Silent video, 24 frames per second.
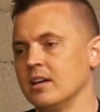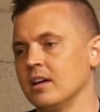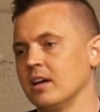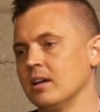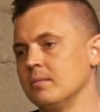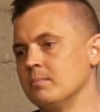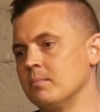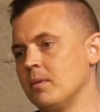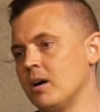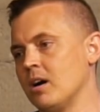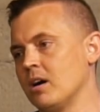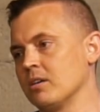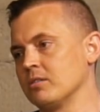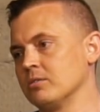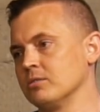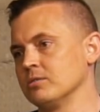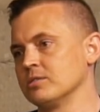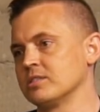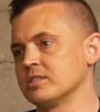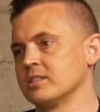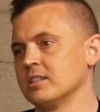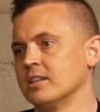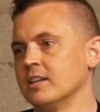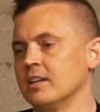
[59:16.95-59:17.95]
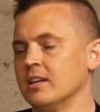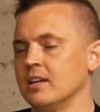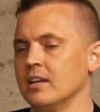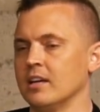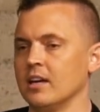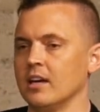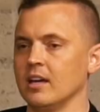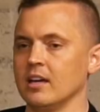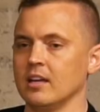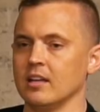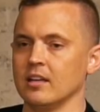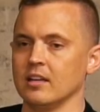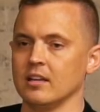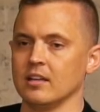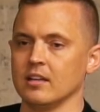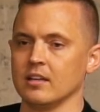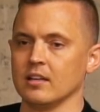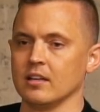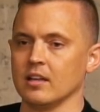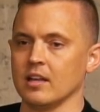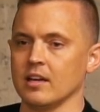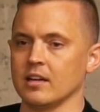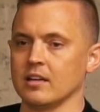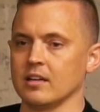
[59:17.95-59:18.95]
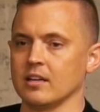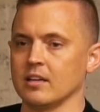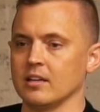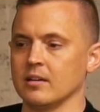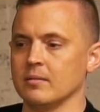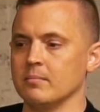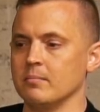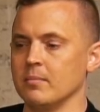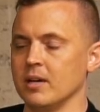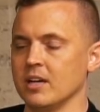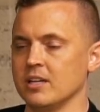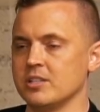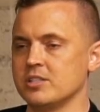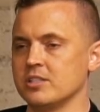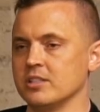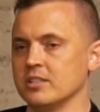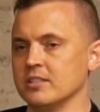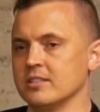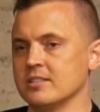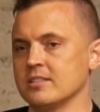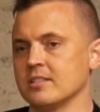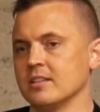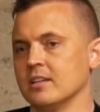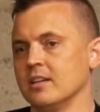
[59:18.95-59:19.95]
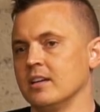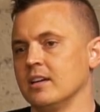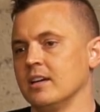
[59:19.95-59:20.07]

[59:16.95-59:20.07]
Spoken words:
and models and like mansions,